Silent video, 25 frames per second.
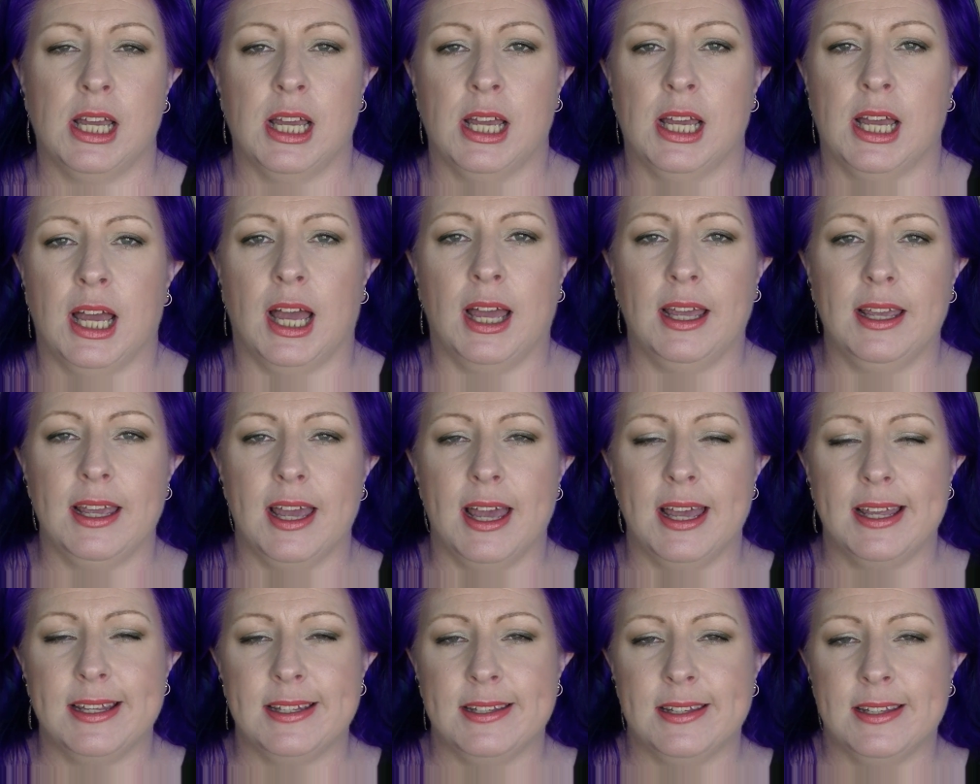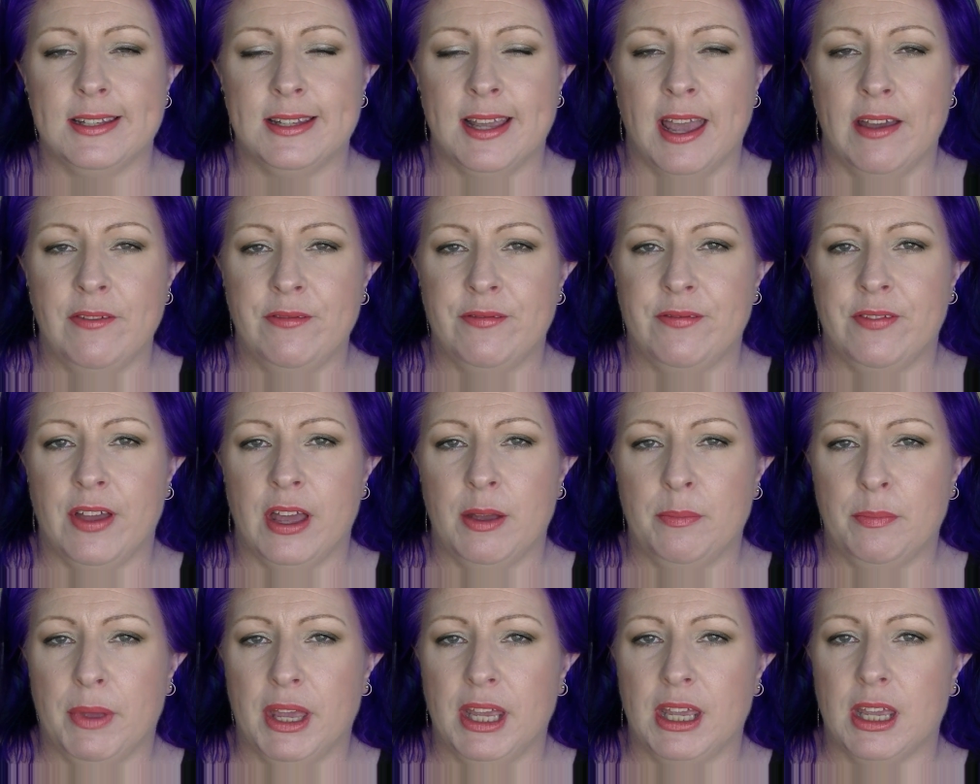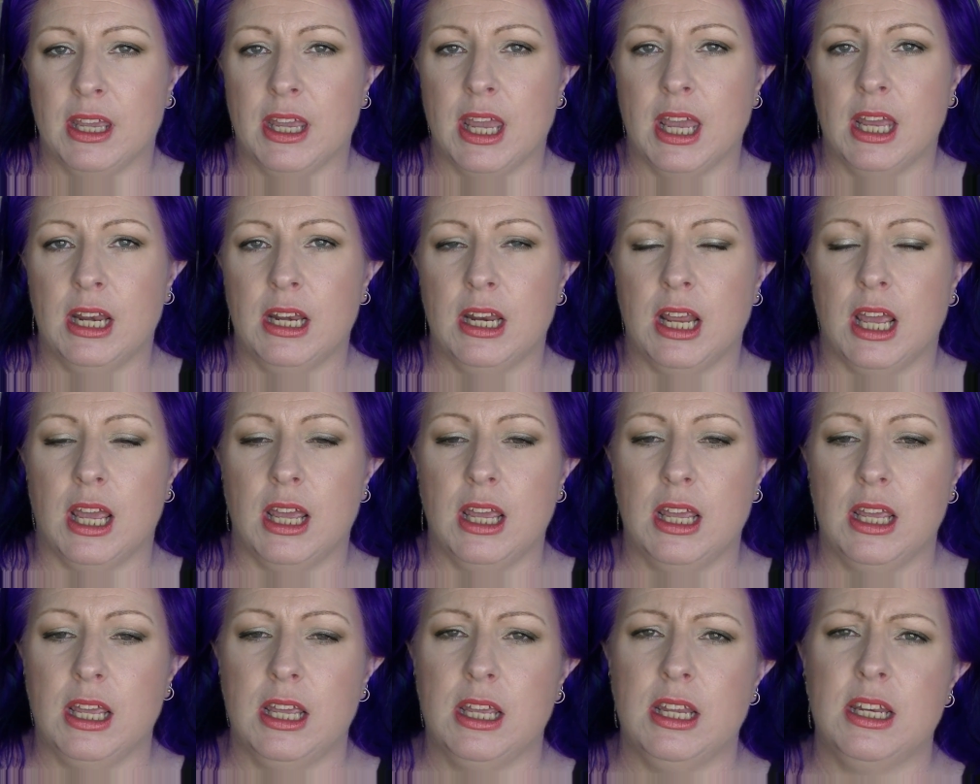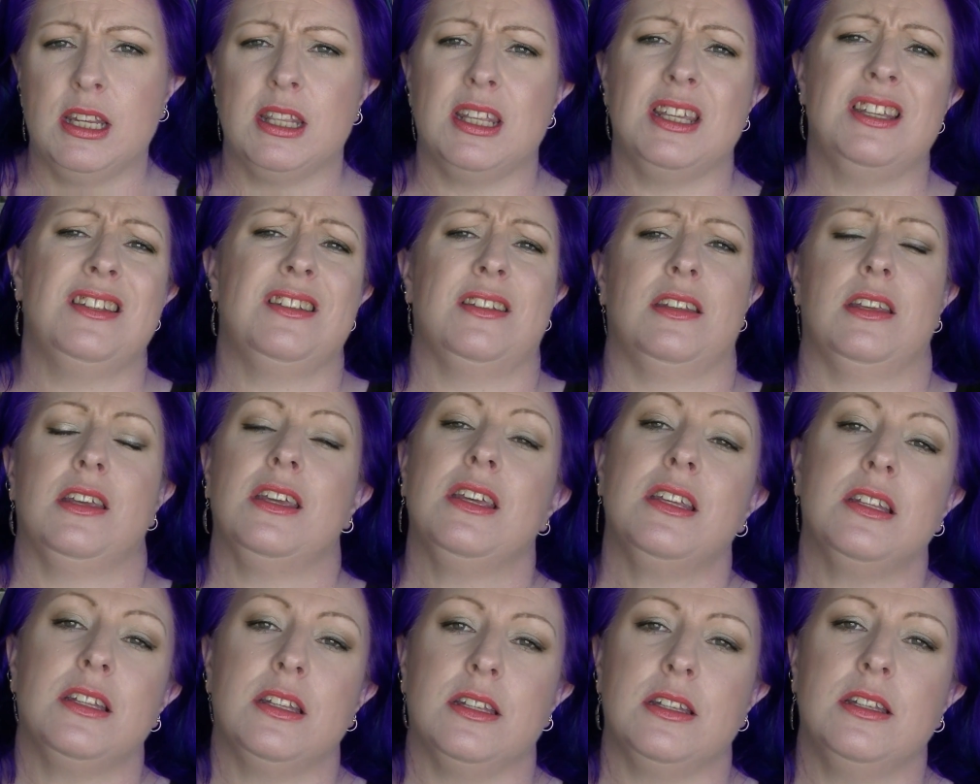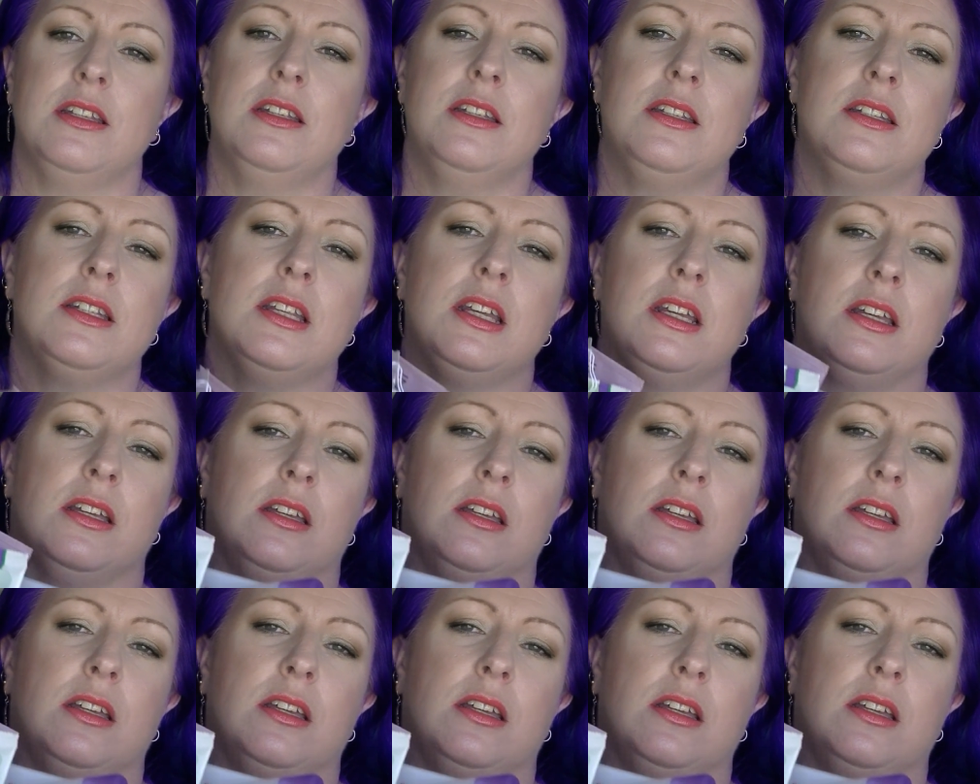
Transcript: Hi guys, it's Huff. I'm back again and this is